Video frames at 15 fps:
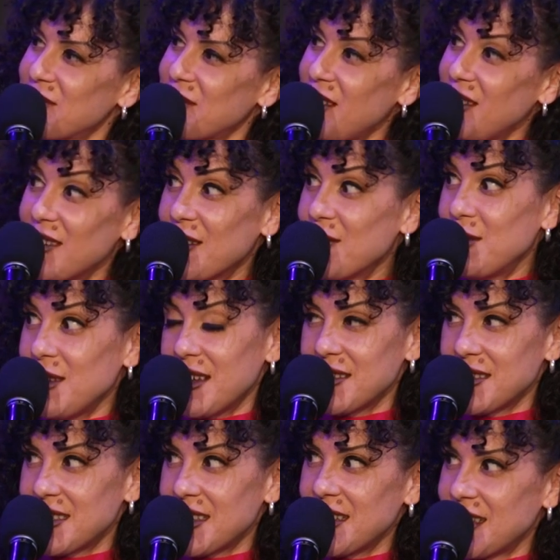I love
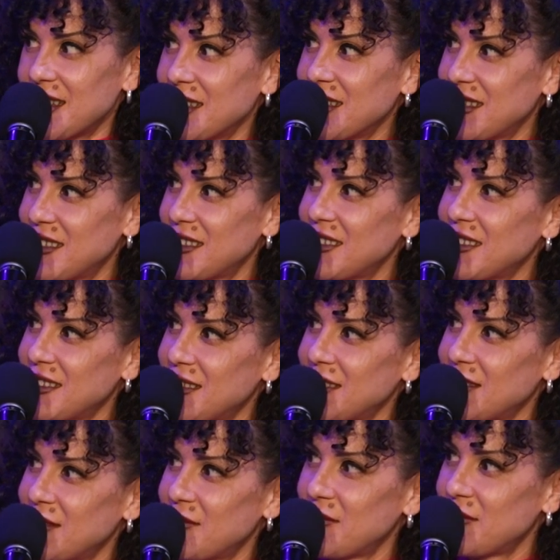Beyonce.
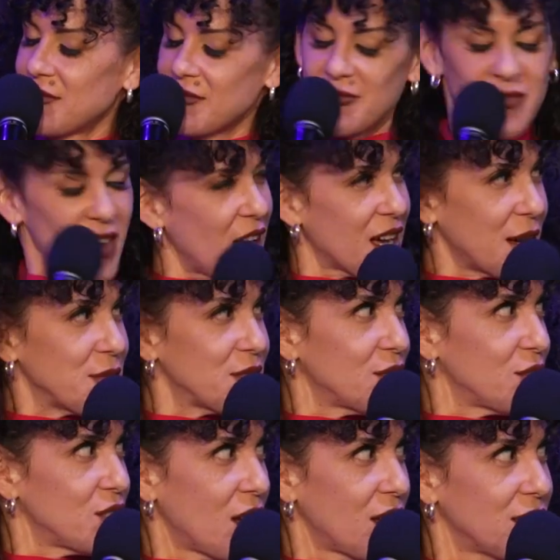Fuck, I'm
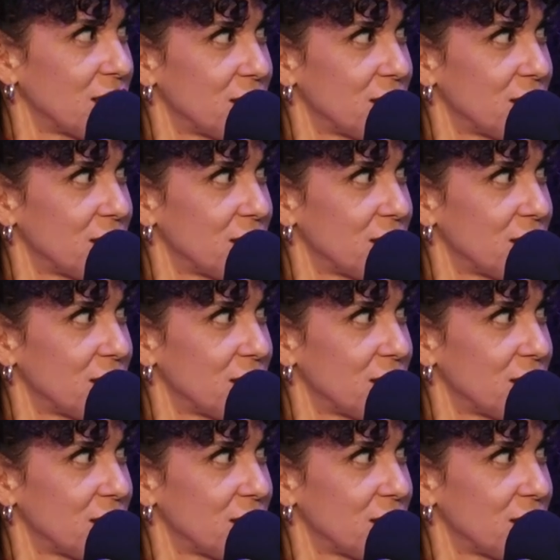so jealous.